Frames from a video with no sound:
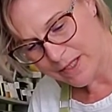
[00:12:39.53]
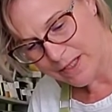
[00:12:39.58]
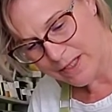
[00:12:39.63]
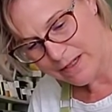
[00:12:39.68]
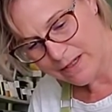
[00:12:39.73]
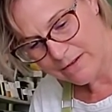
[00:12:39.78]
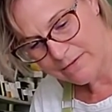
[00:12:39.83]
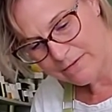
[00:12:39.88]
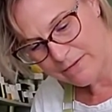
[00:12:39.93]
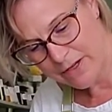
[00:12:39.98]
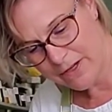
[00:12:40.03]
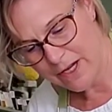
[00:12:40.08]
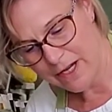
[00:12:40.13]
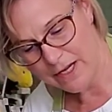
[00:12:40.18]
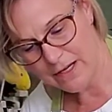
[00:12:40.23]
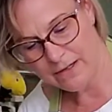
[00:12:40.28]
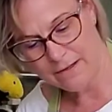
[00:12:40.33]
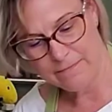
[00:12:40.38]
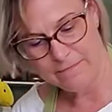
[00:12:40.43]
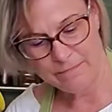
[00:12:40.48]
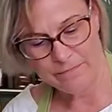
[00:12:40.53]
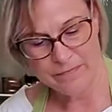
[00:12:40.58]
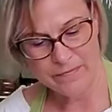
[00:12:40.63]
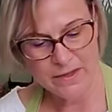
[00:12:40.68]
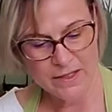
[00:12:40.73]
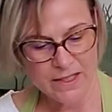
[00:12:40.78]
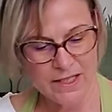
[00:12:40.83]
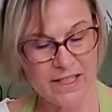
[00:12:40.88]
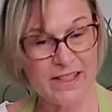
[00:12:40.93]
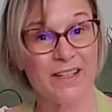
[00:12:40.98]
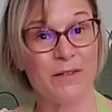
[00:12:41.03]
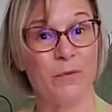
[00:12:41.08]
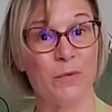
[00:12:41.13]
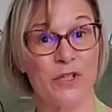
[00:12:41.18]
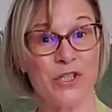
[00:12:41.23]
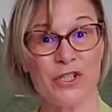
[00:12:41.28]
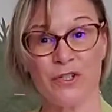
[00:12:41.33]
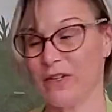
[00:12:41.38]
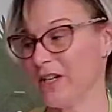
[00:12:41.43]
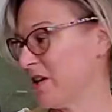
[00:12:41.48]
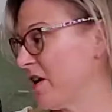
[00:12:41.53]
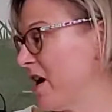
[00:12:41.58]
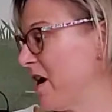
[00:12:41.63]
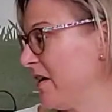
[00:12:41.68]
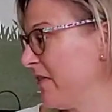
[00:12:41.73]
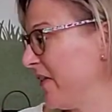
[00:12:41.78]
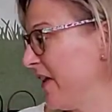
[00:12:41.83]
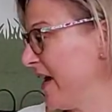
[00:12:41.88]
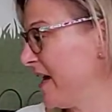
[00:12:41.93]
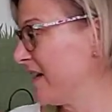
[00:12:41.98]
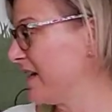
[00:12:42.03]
All right. And then once you get all that